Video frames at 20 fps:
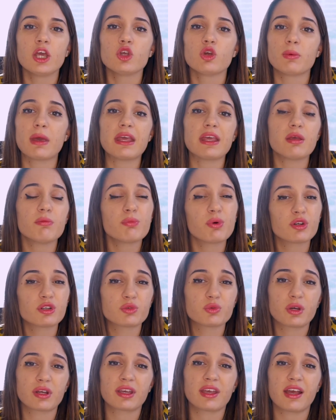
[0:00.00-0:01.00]
you may import
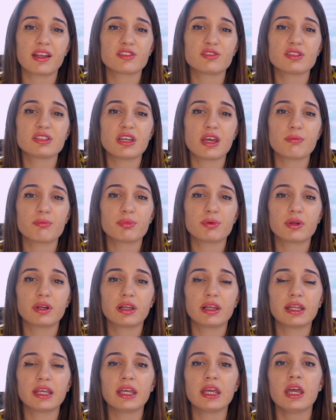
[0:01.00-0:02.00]
to a country
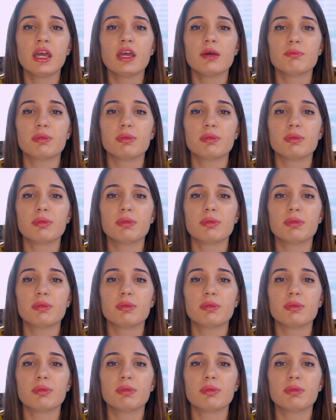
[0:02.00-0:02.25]
temporarily,